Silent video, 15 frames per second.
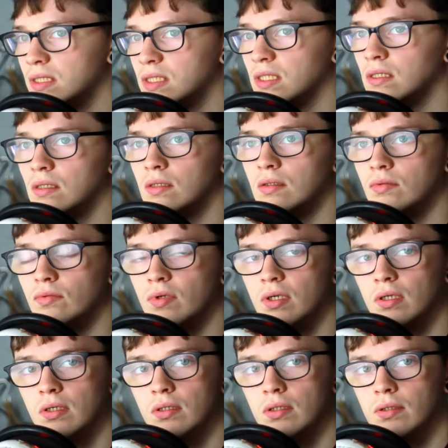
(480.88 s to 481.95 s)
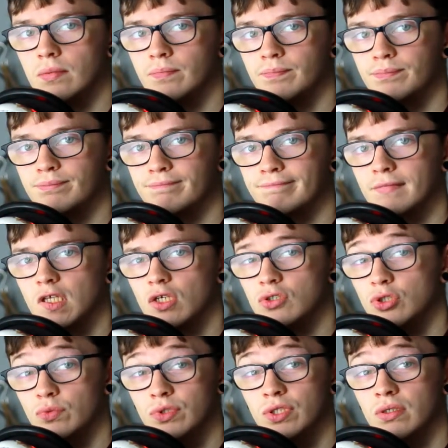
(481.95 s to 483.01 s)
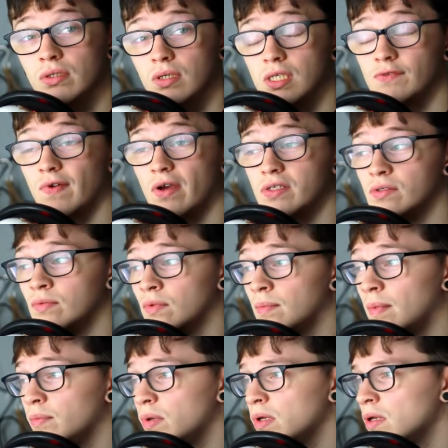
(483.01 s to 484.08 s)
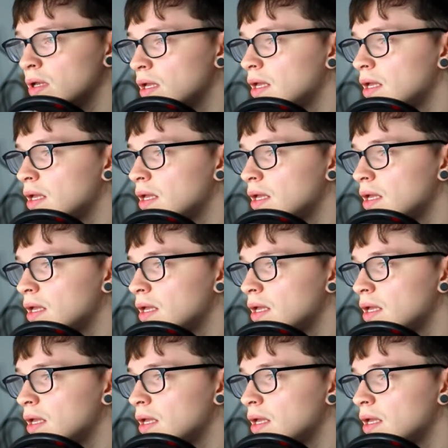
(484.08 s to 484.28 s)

to your tutor, as far as I remember.